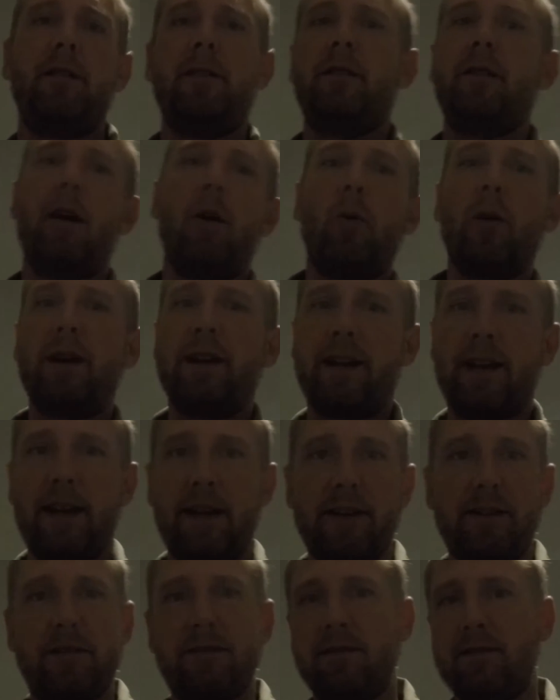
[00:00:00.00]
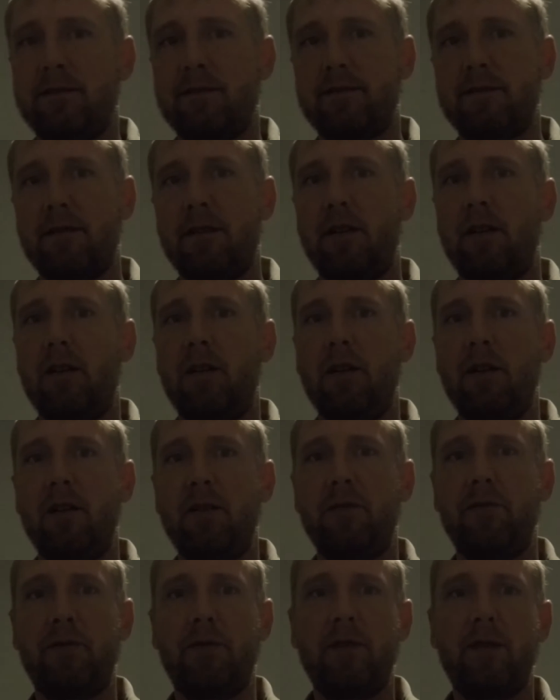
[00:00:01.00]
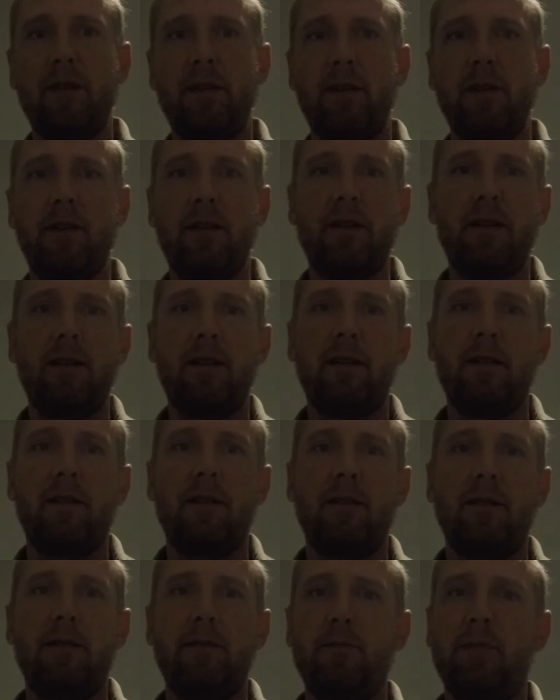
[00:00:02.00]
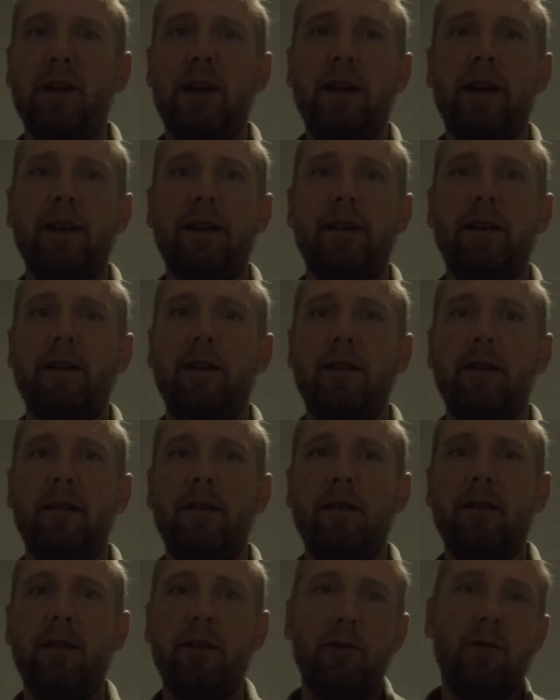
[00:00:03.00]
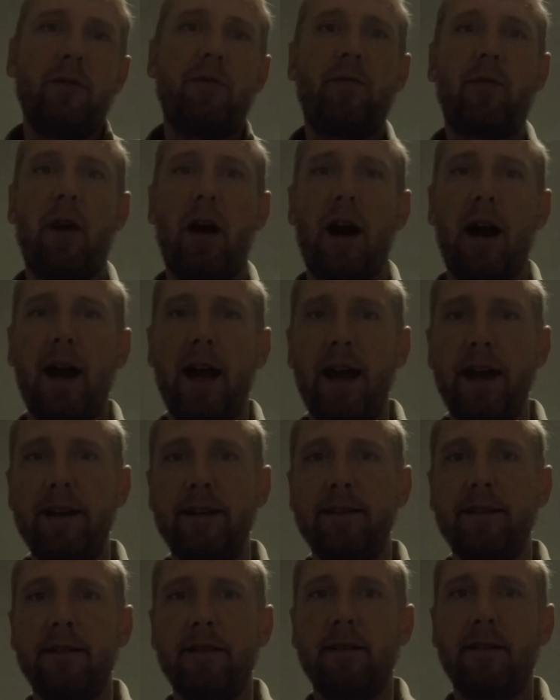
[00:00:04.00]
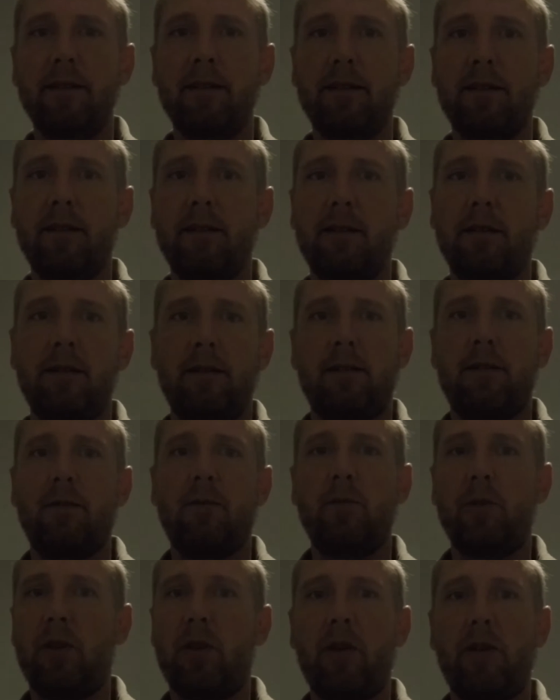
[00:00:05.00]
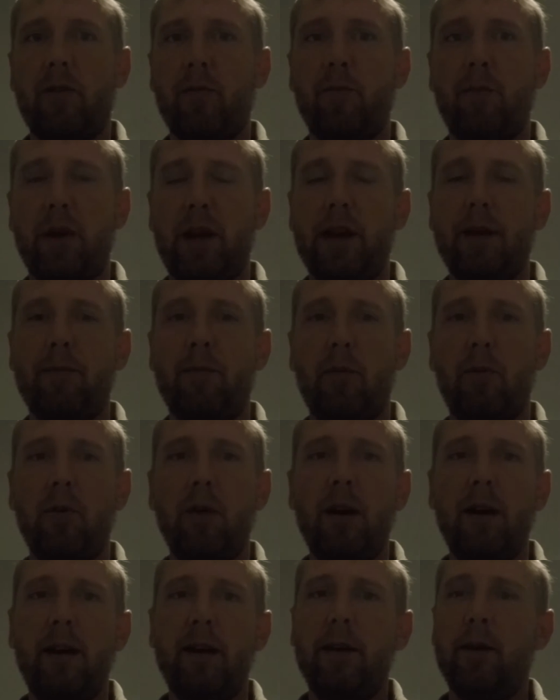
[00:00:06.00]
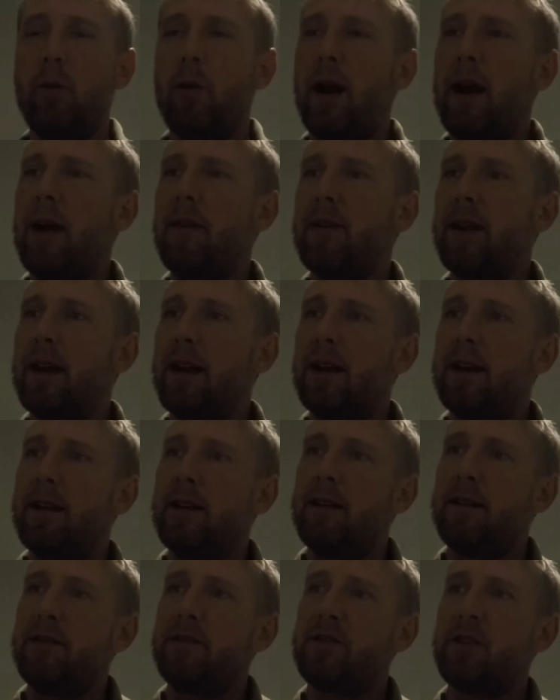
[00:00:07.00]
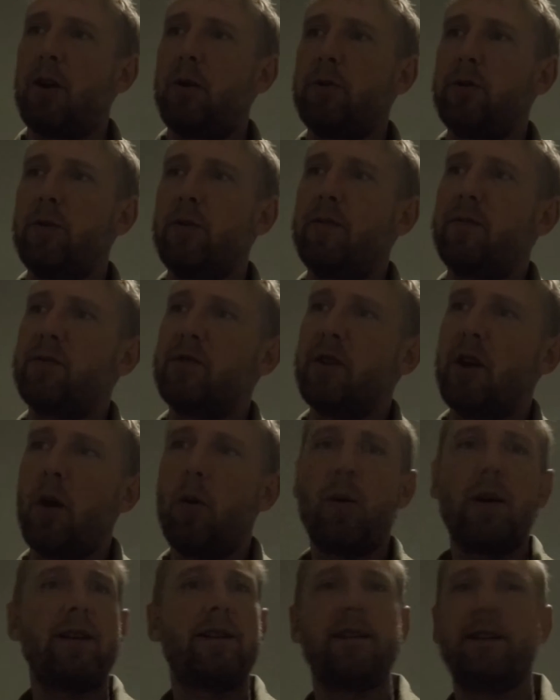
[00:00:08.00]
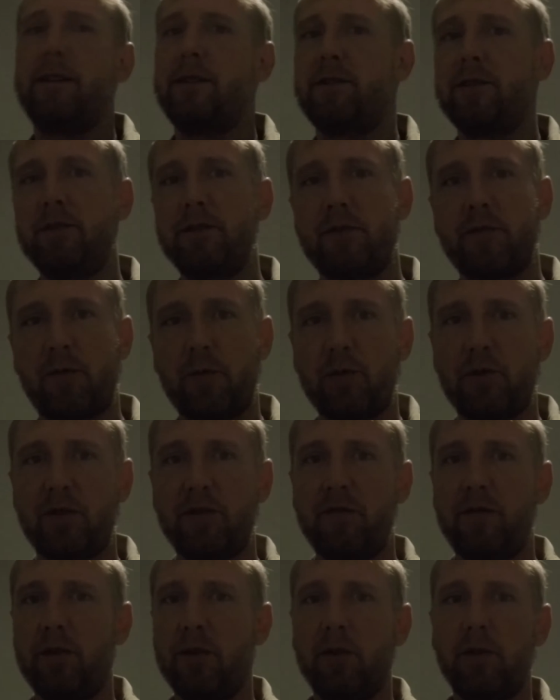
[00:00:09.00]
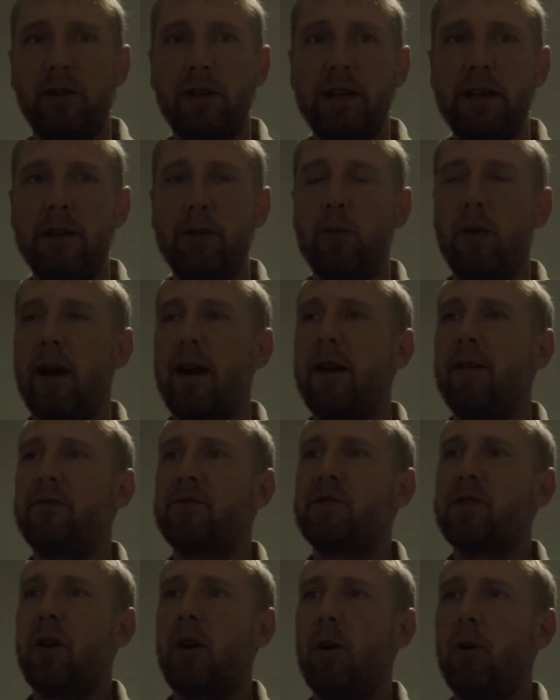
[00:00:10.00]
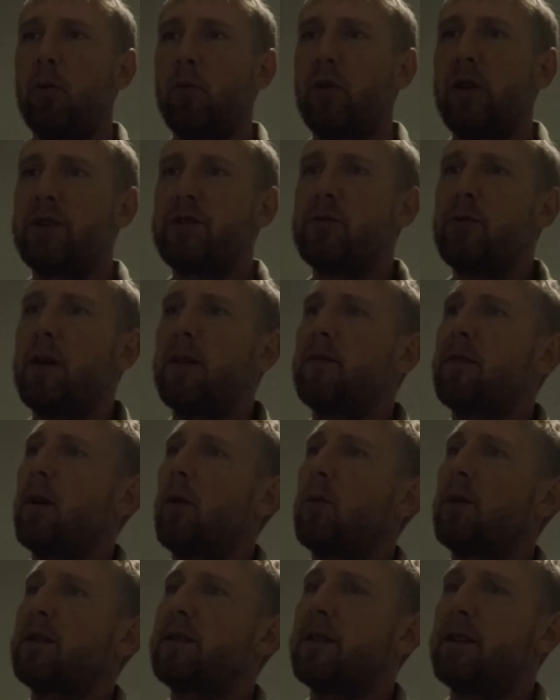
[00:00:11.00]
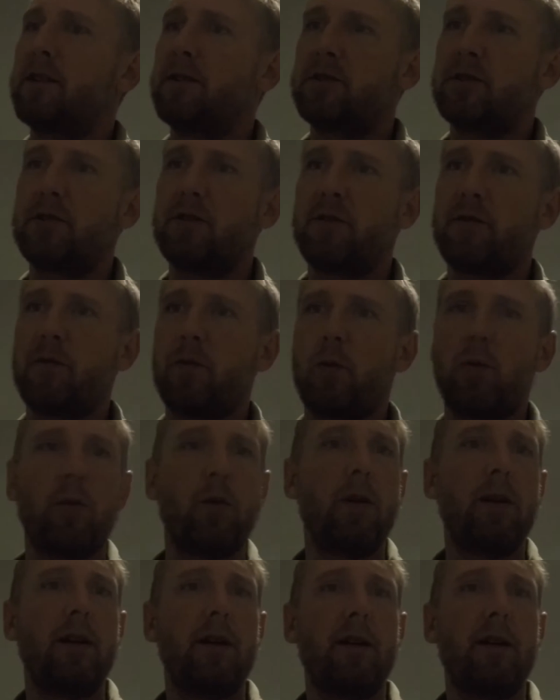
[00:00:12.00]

no intentions of being unified with other people. You have shown you have no intentions for civility. You have shown that you have no intentions for